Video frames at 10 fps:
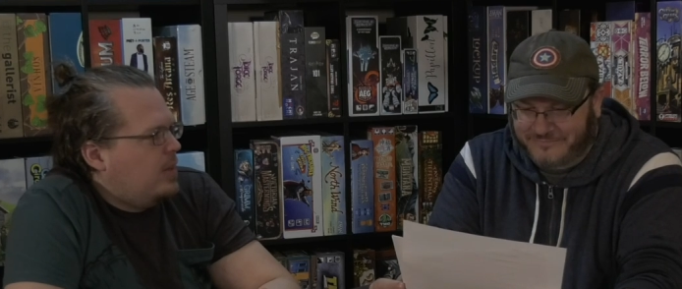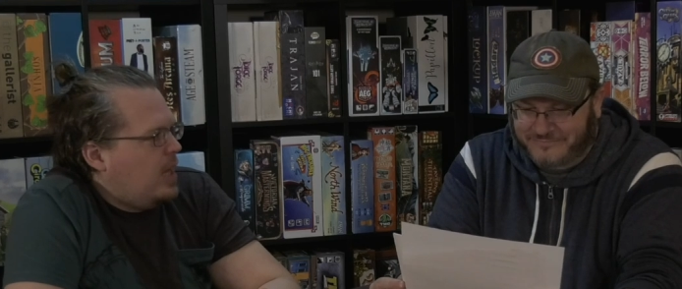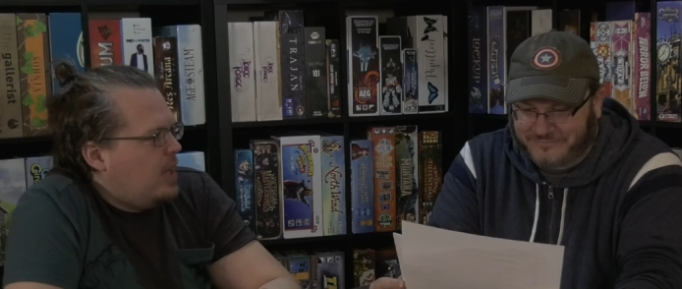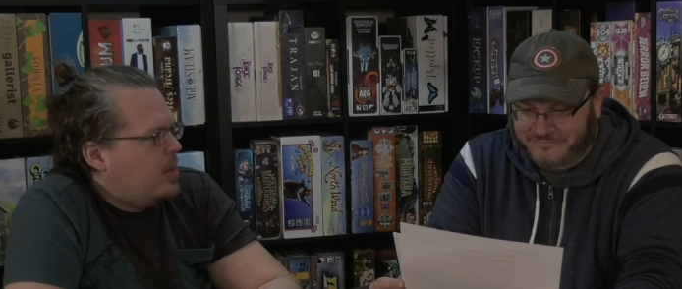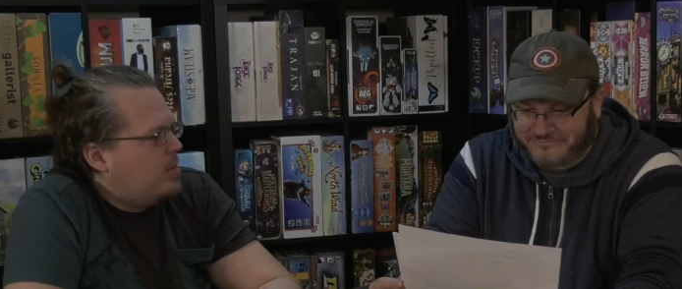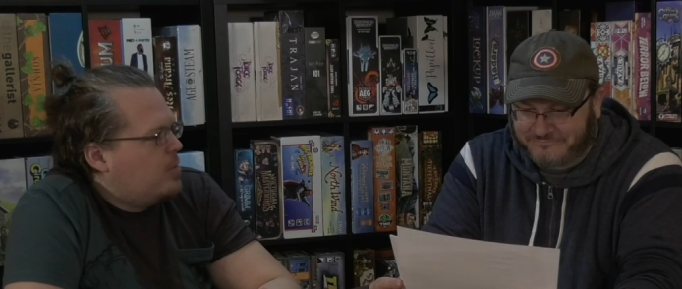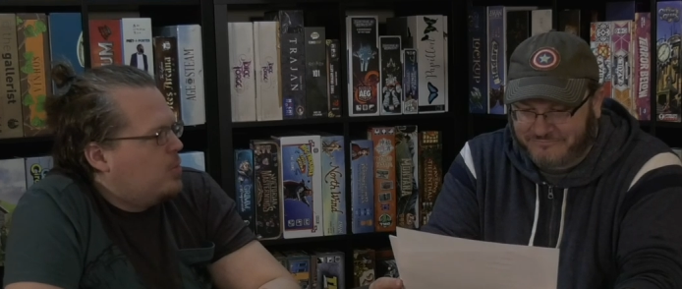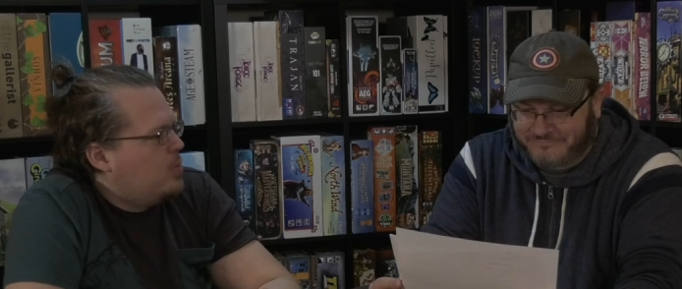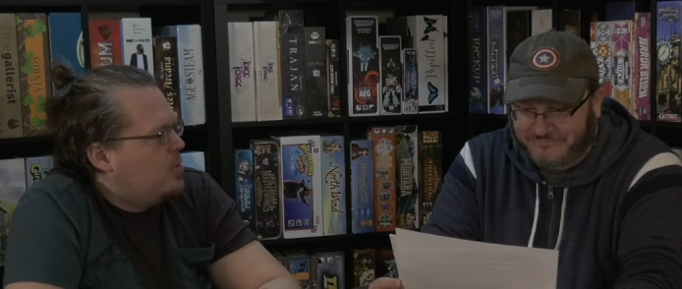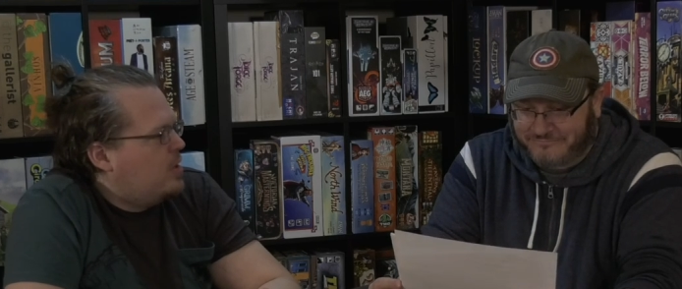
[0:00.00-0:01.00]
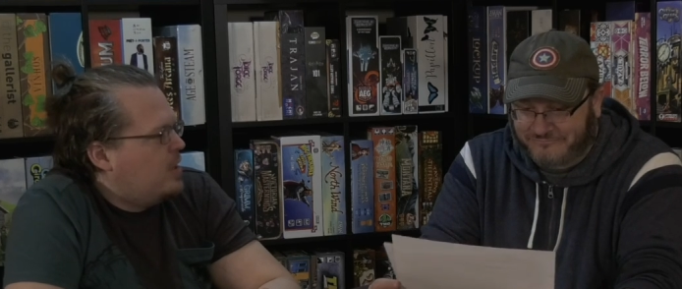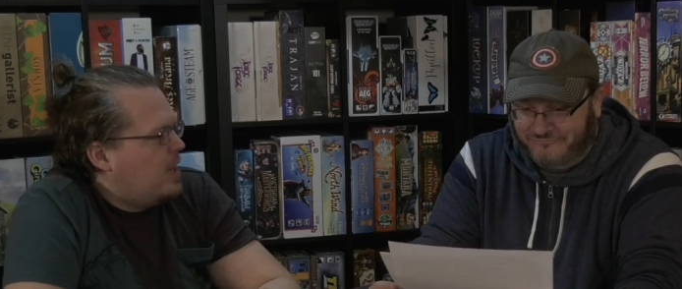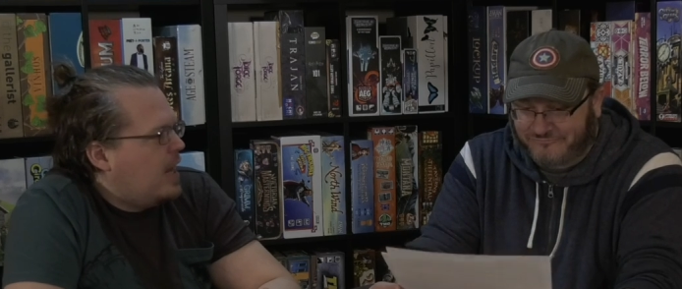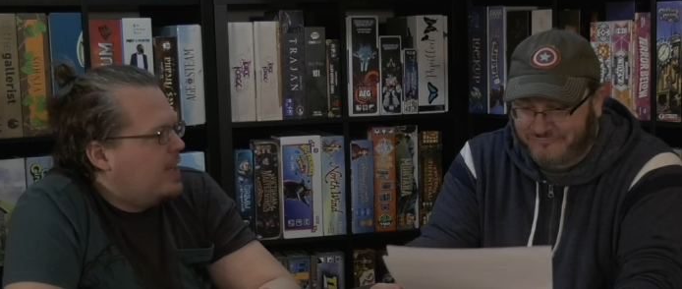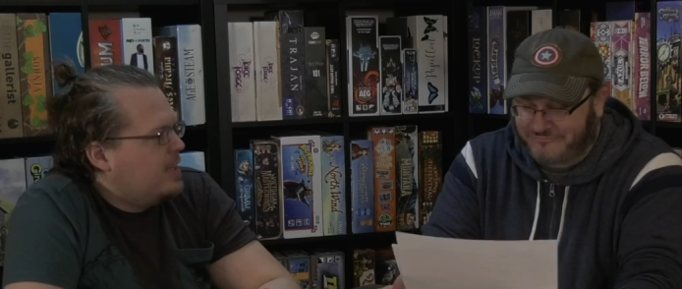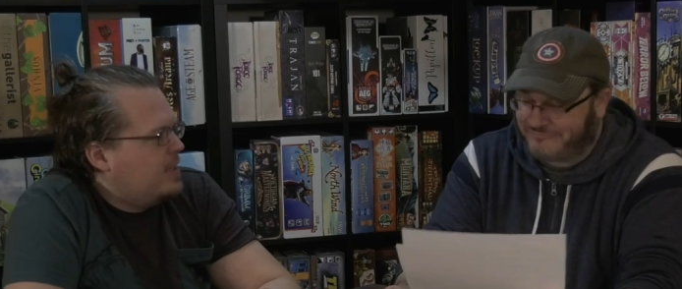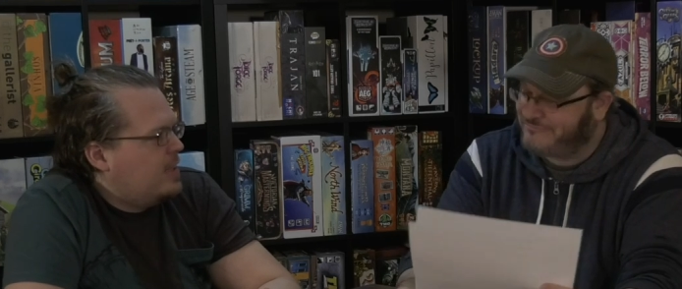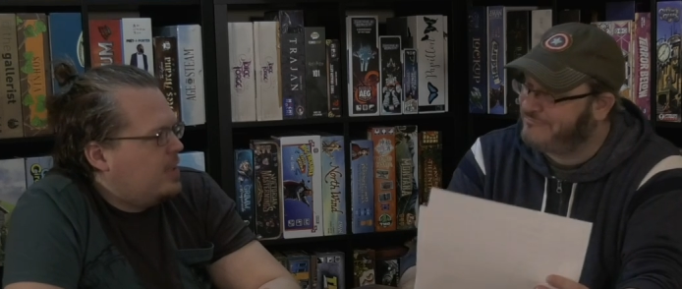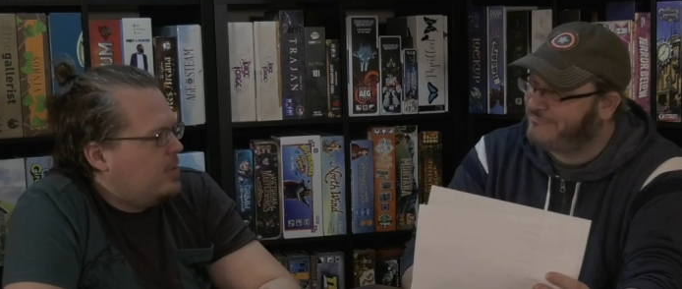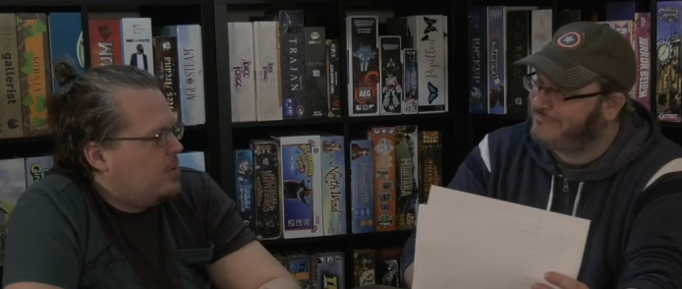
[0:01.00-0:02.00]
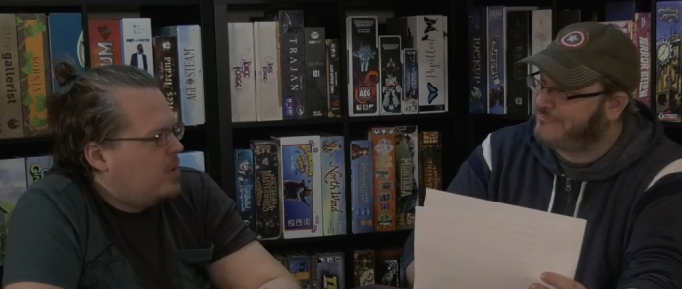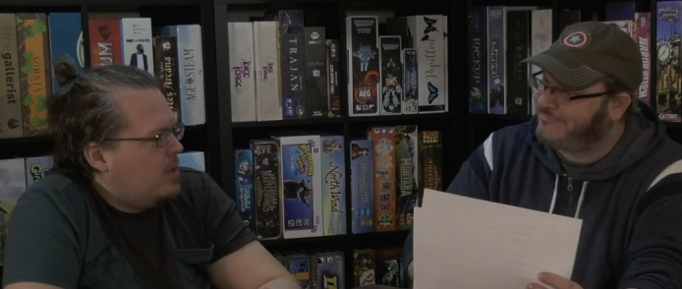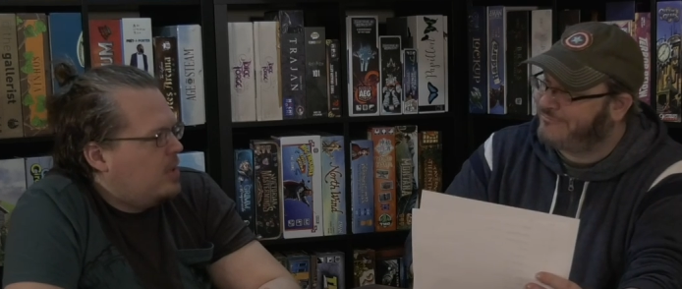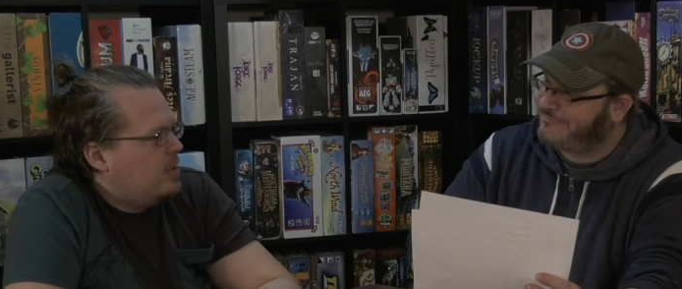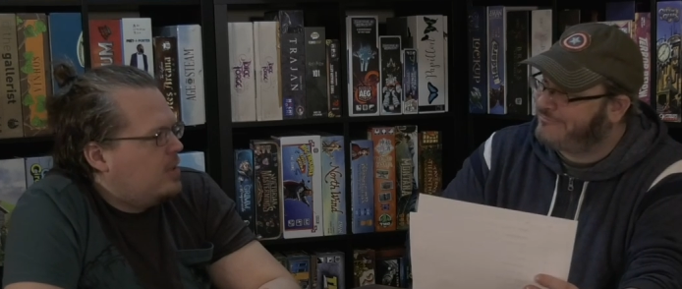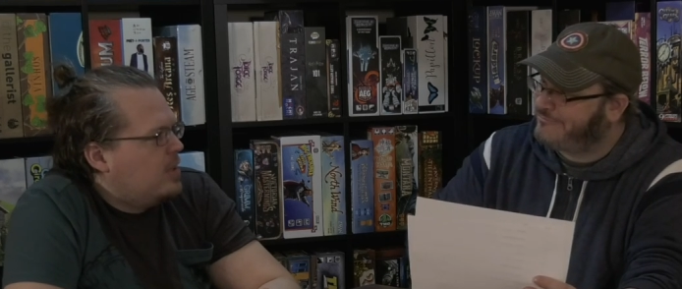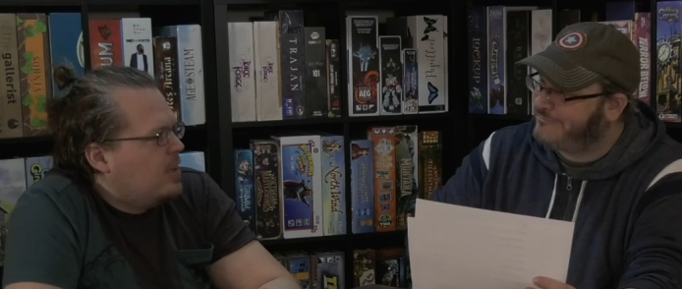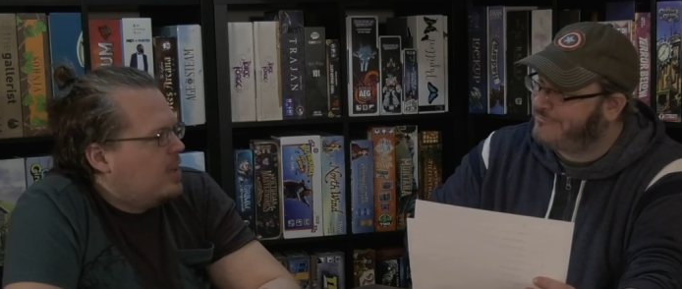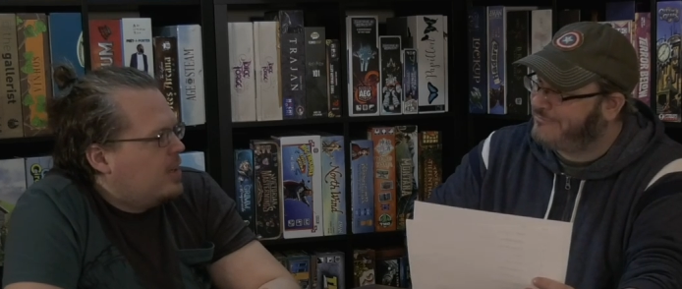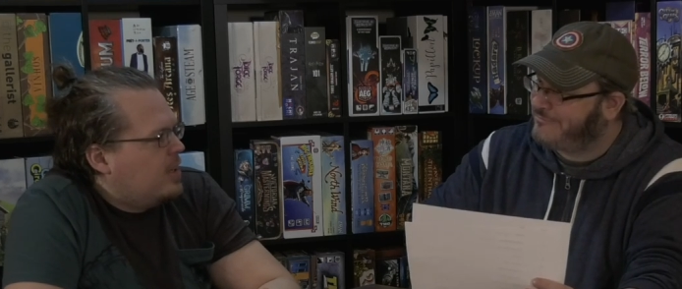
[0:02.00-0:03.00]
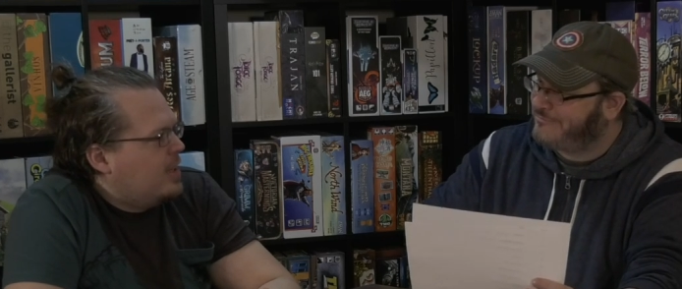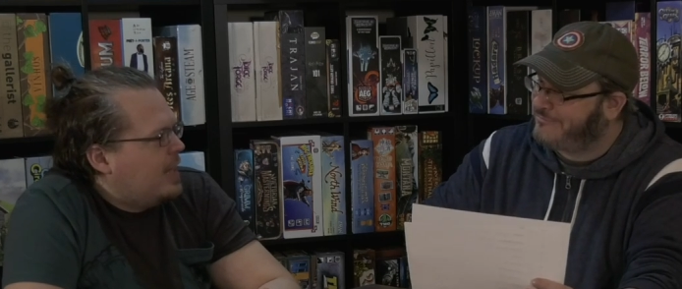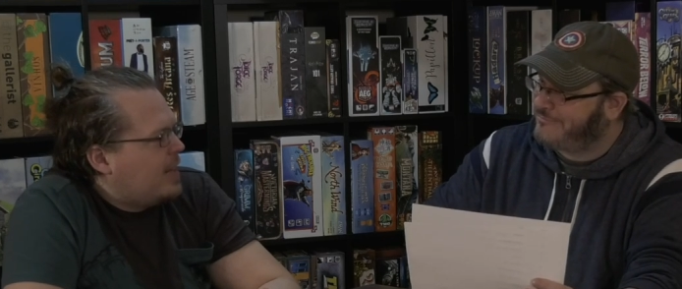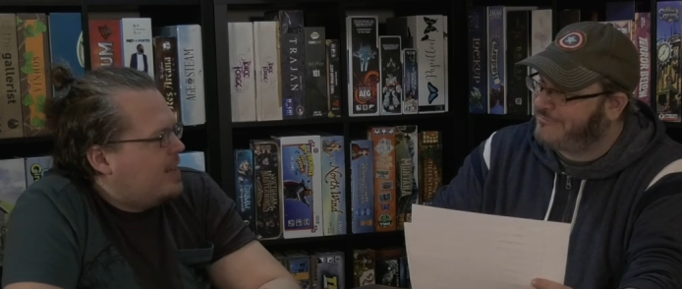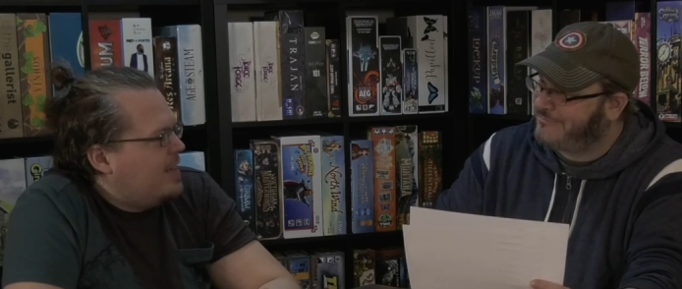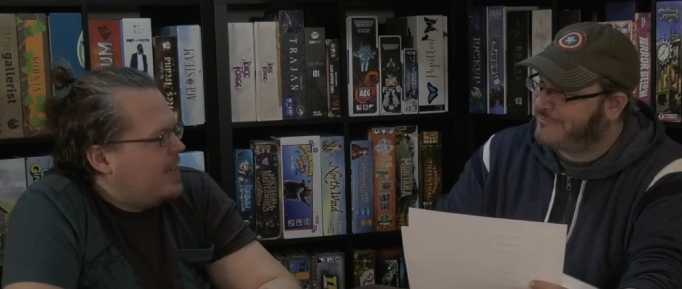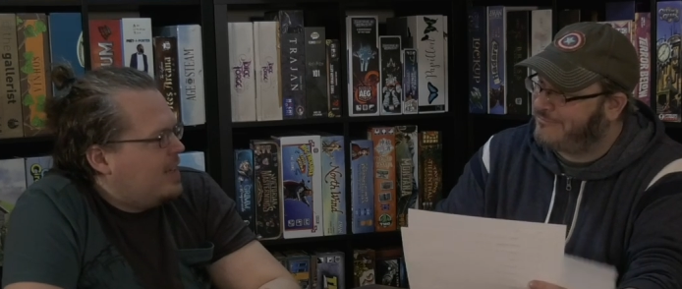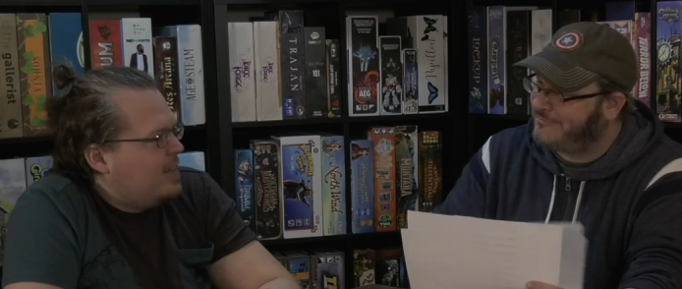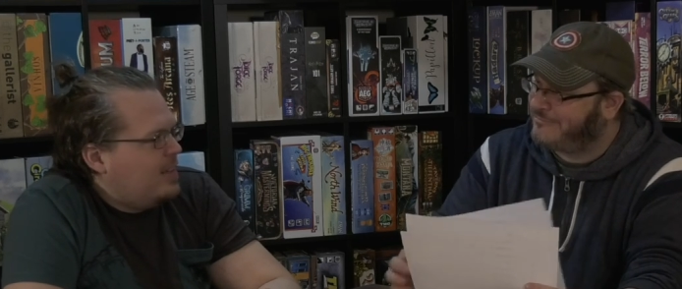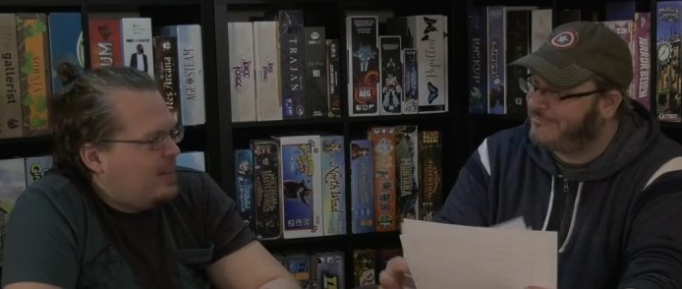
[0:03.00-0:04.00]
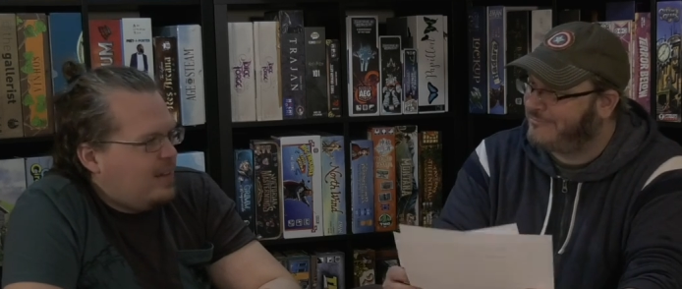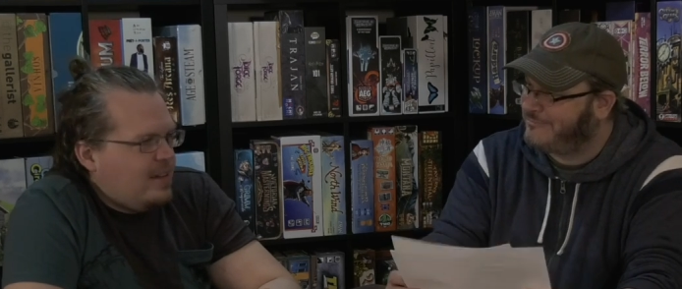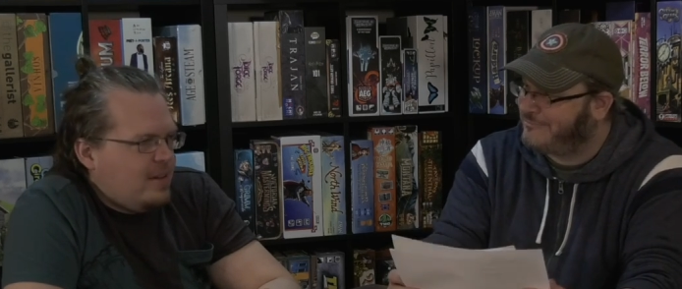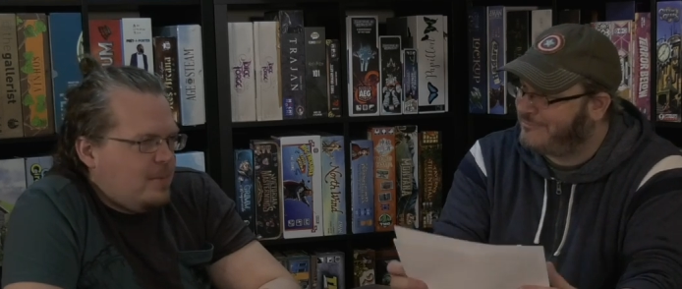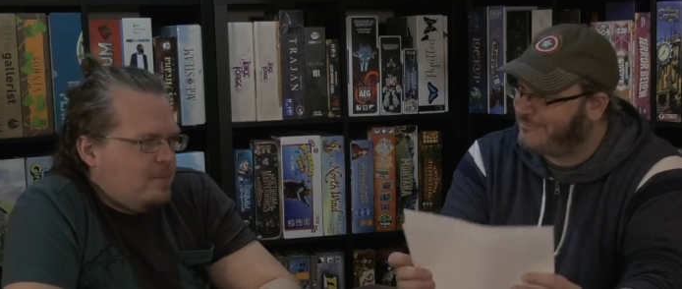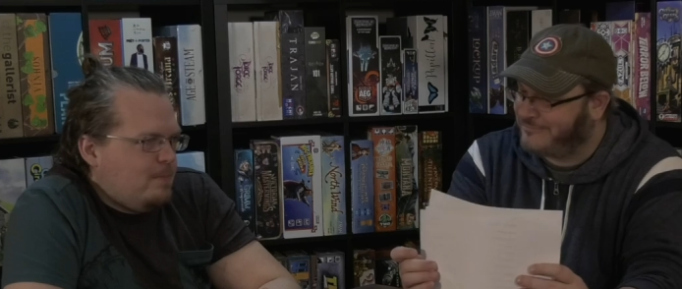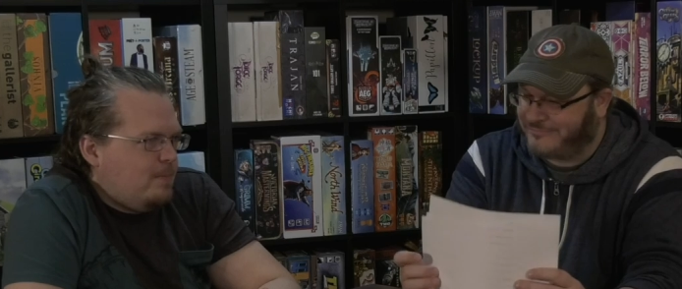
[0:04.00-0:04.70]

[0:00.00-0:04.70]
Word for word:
Speaker 1: like through the island that you're on, collecting um,